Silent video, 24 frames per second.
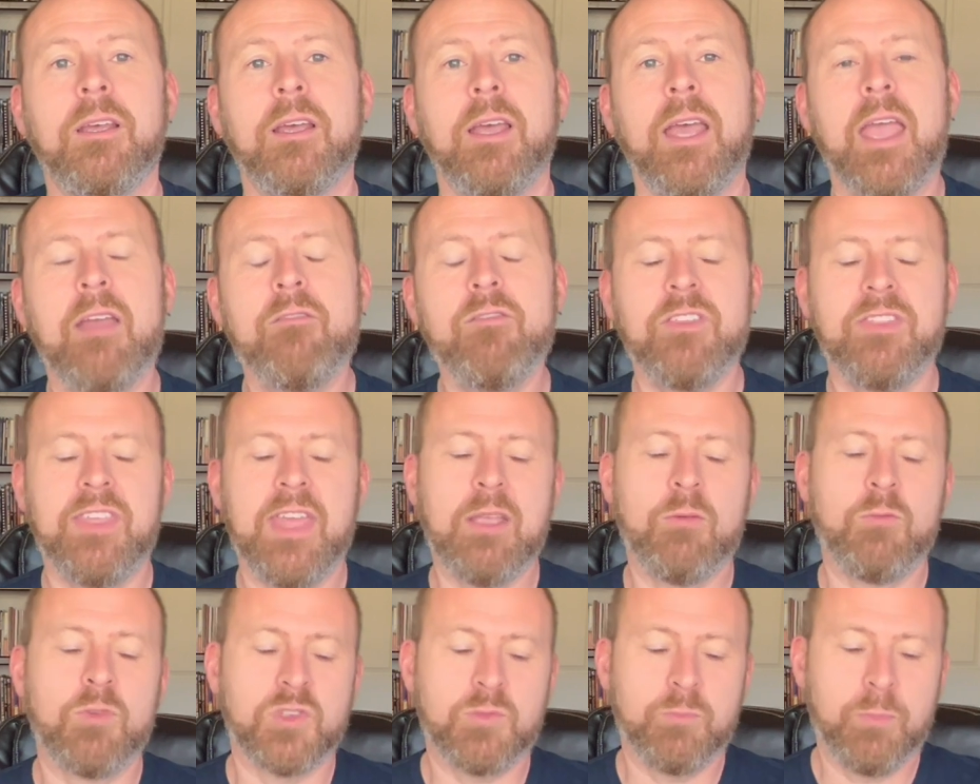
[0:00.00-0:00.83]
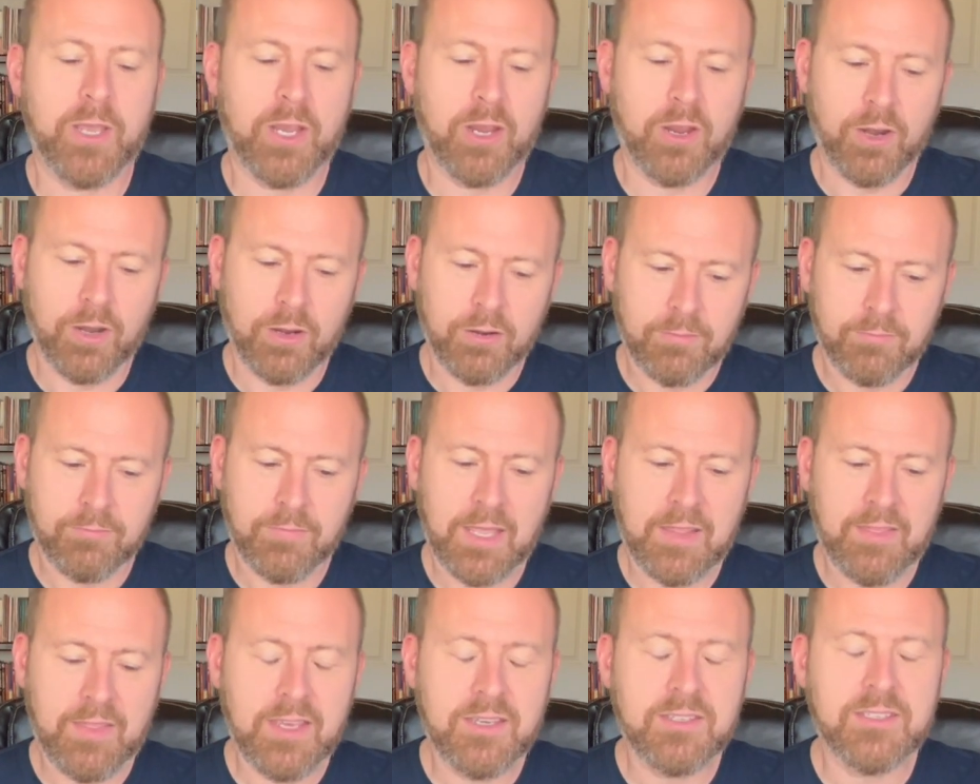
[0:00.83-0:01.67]
Everything was bigger
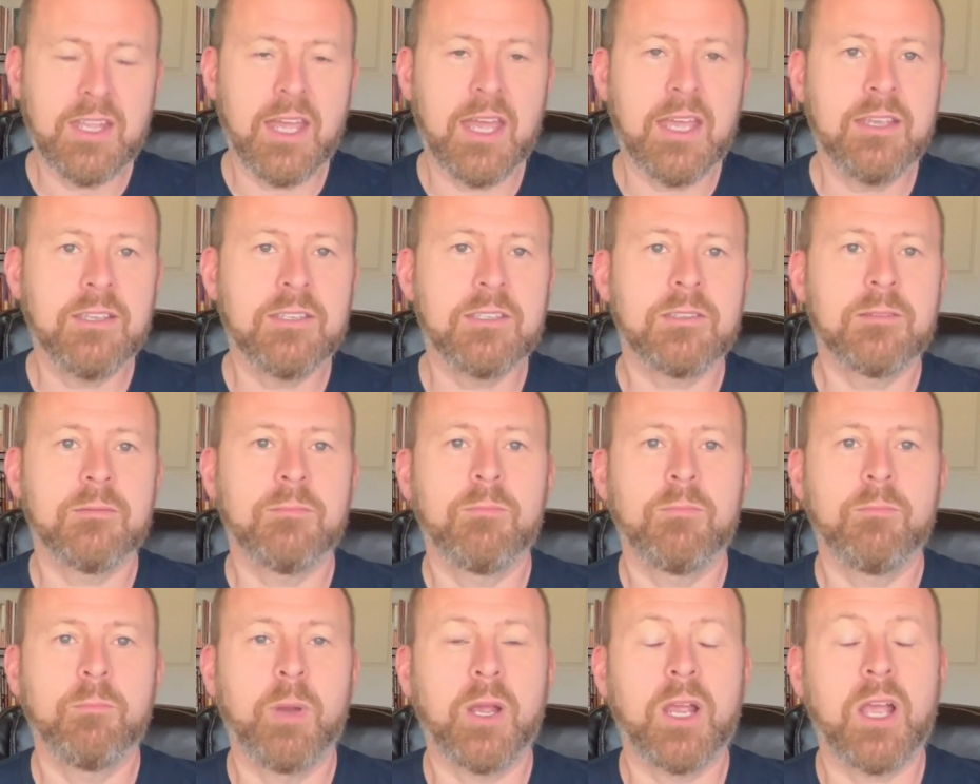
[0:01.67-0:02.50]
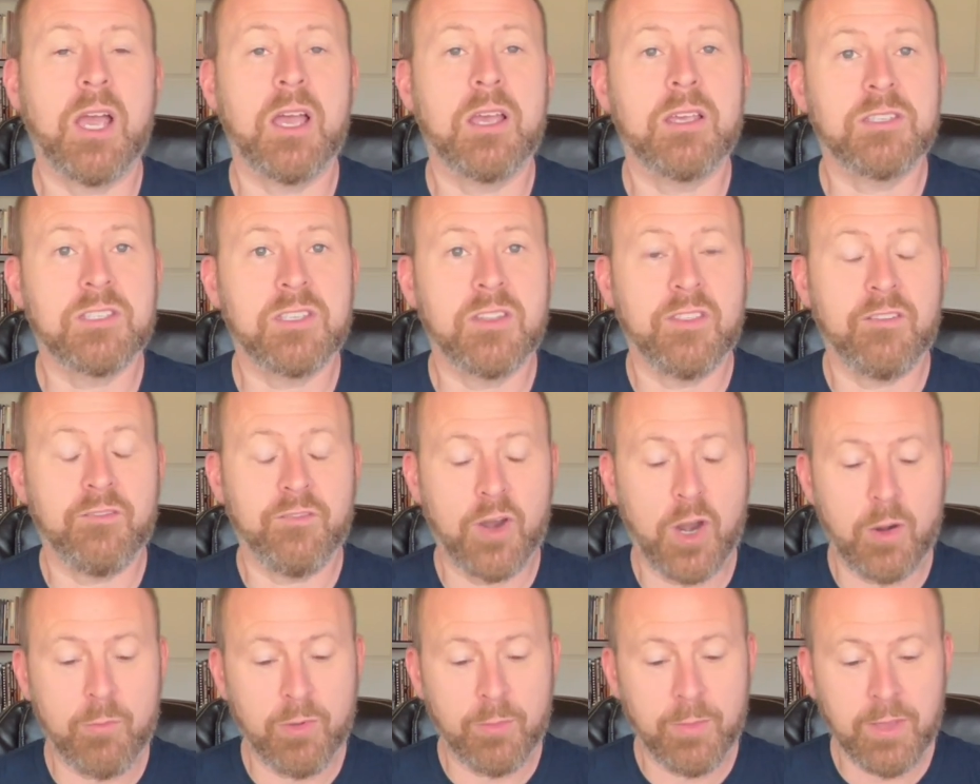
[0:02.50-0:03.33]
in these days because of the
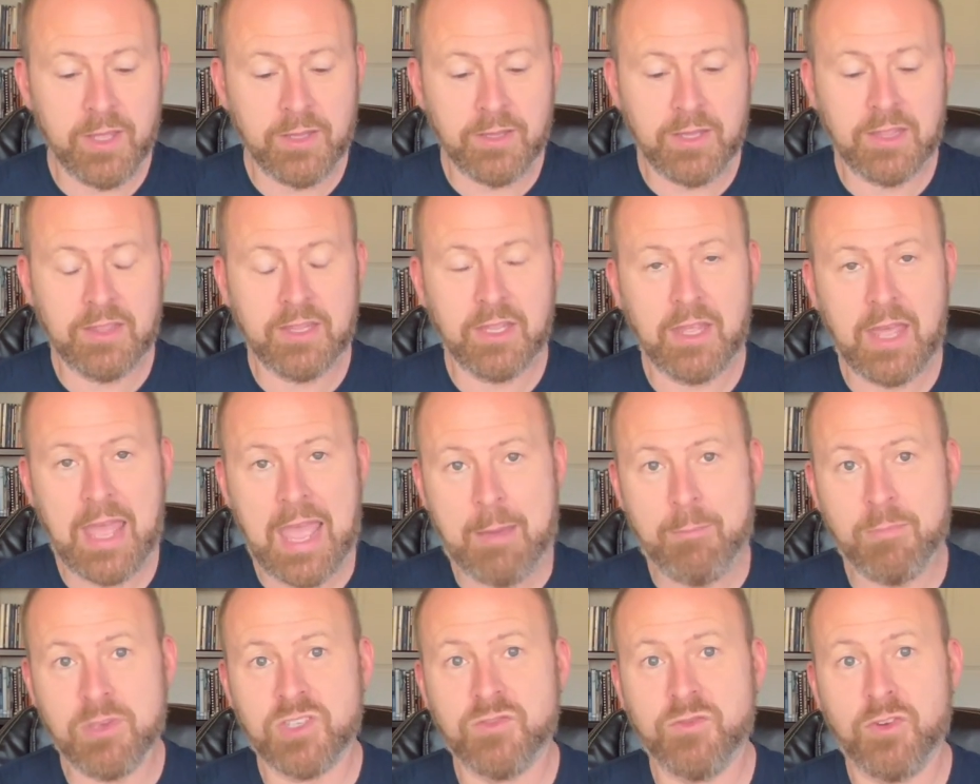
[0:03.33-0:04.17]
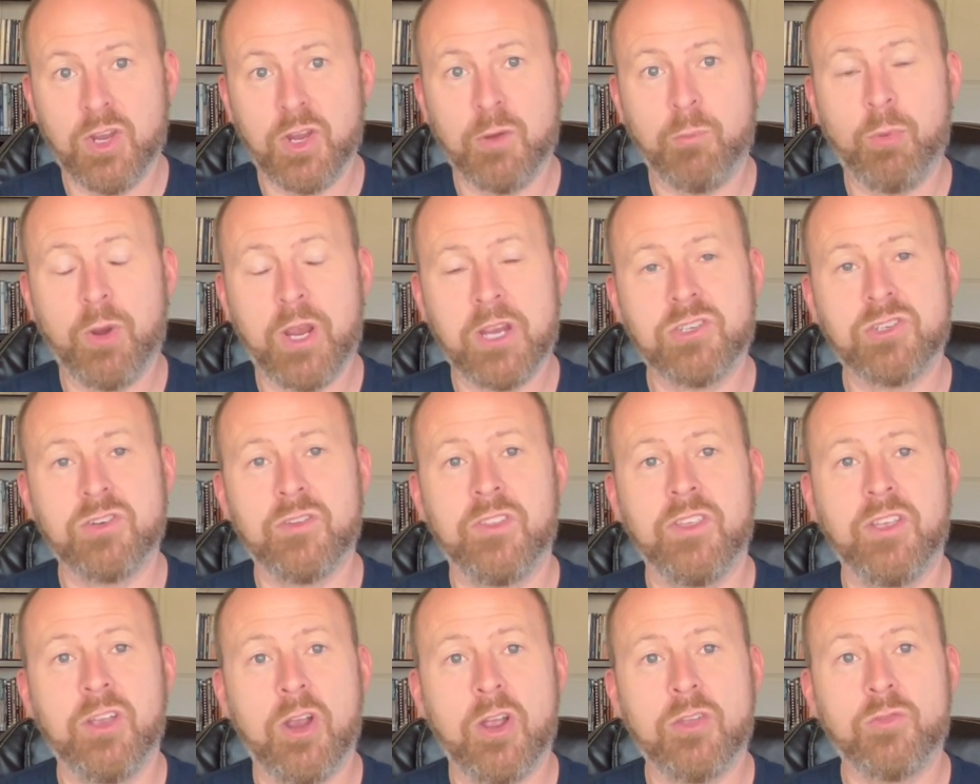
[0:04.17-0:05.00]
firmament and the atmospheric pressure of
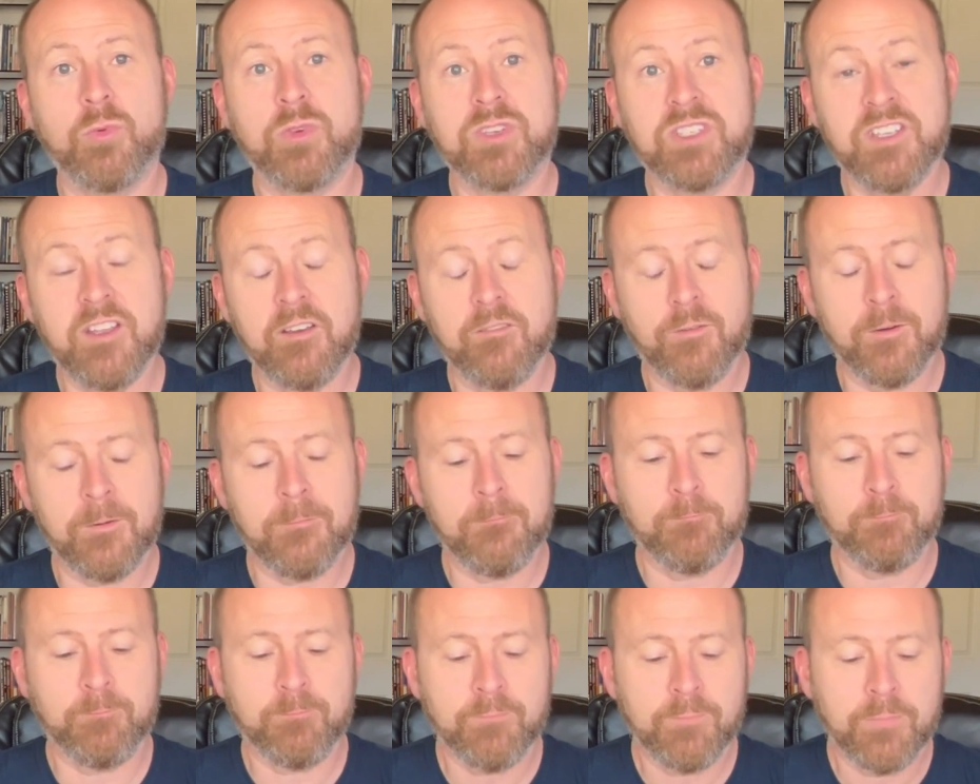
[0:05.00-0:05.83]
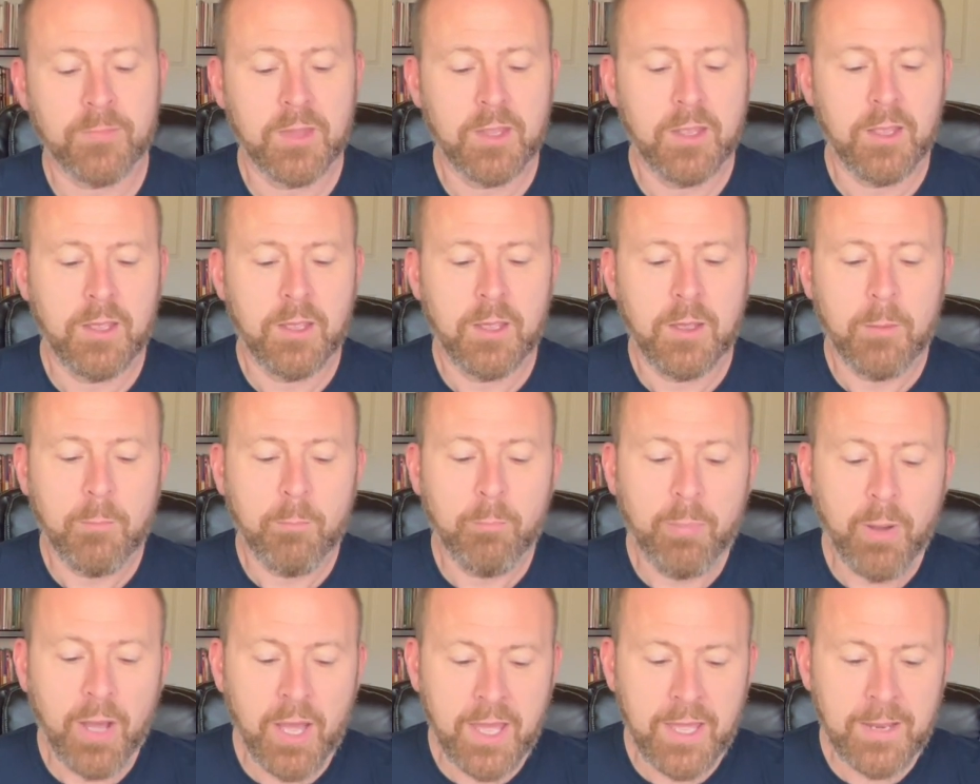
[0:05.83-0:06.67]
the earth was different.
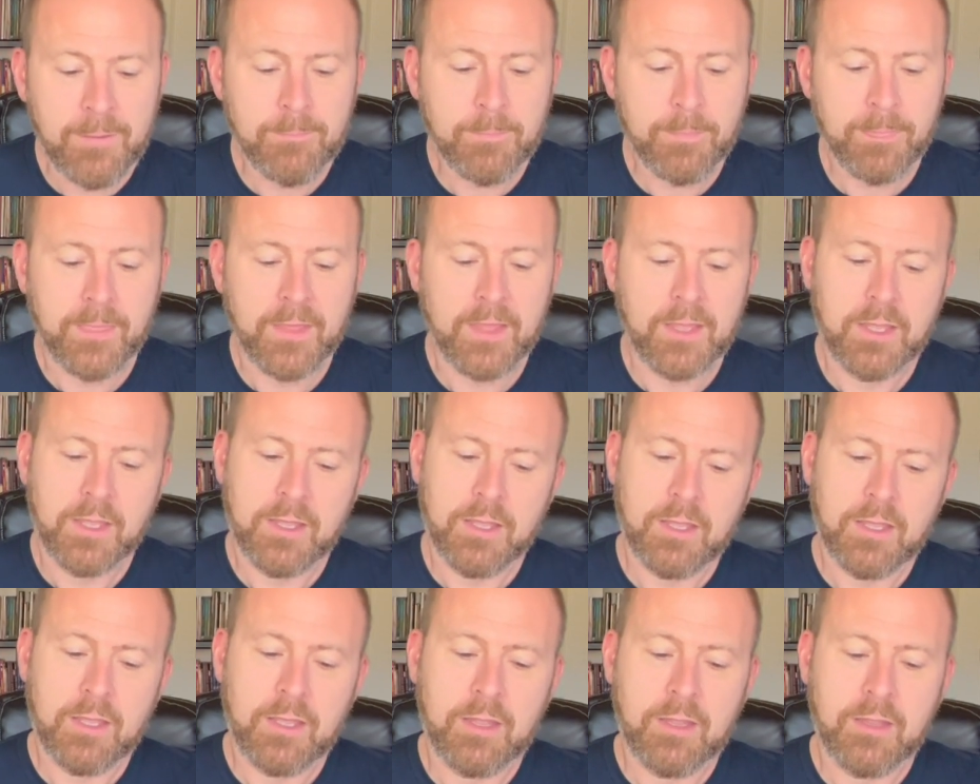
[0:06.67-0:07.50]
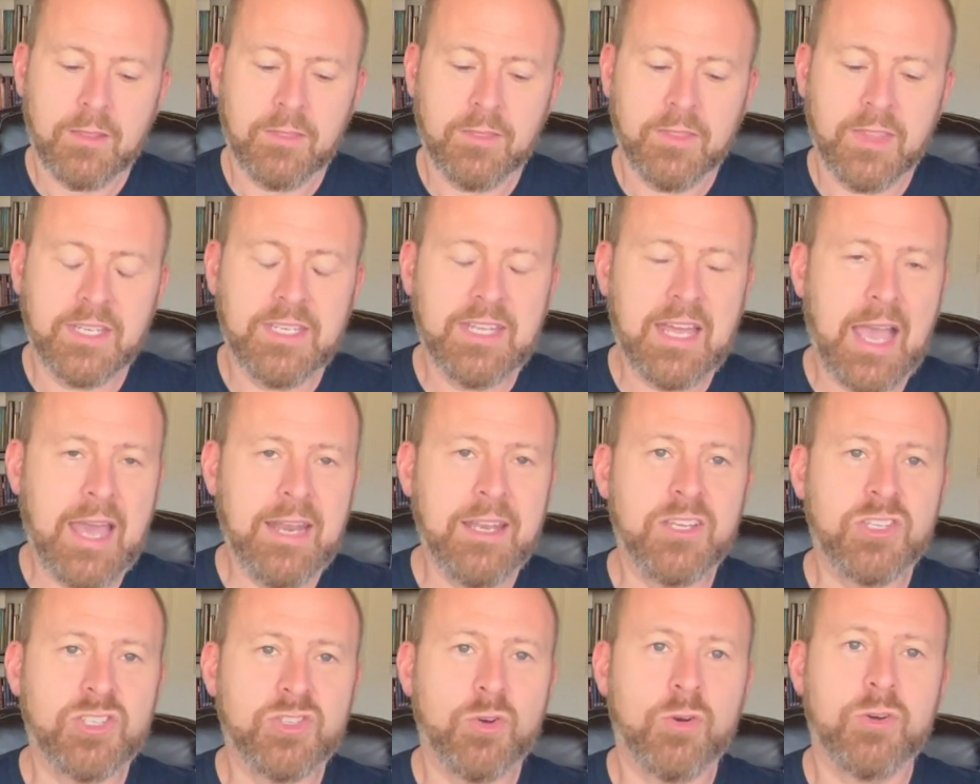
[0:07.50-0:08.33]
But the
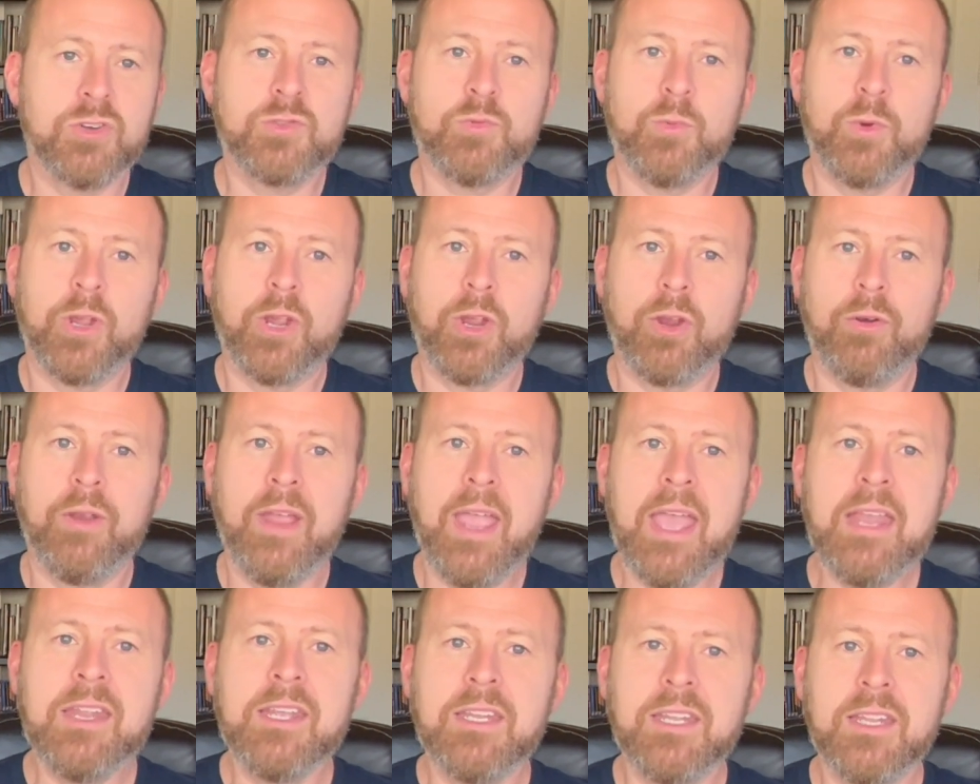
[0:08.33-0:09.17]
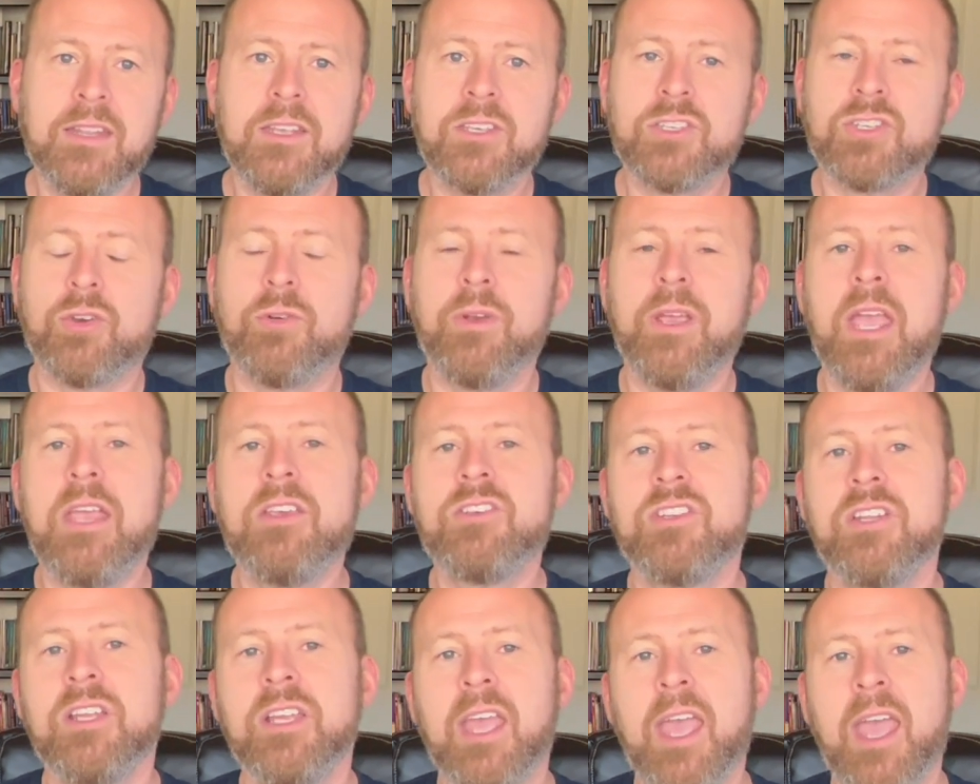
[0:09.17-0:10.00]
dinosaurs were created in this
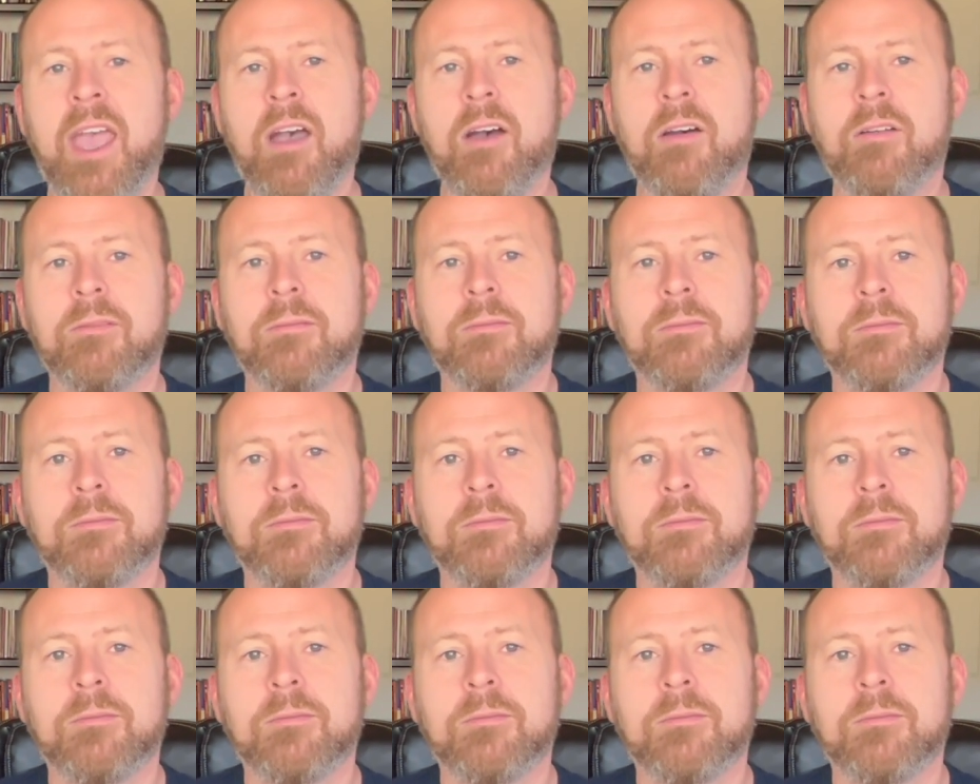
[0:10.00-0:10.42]
creation account.